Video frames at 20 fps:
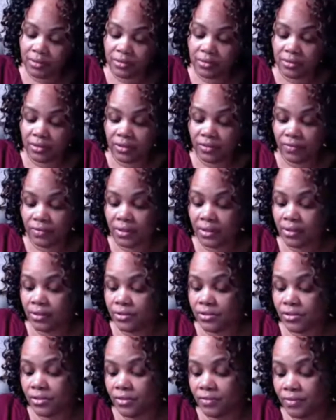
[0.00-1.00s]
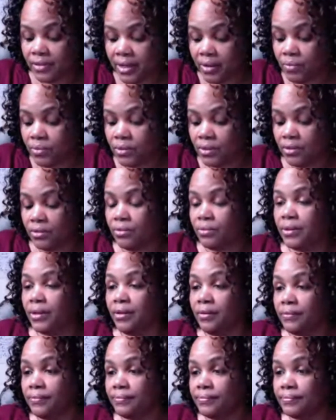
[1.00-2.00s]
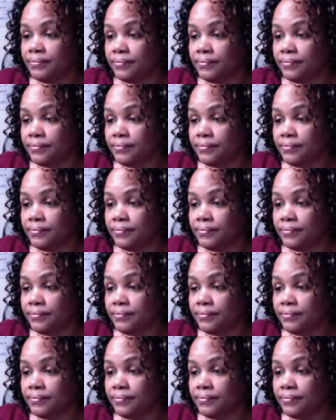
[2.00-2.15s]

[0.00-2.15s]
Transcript: another $3,500 if they want to do it.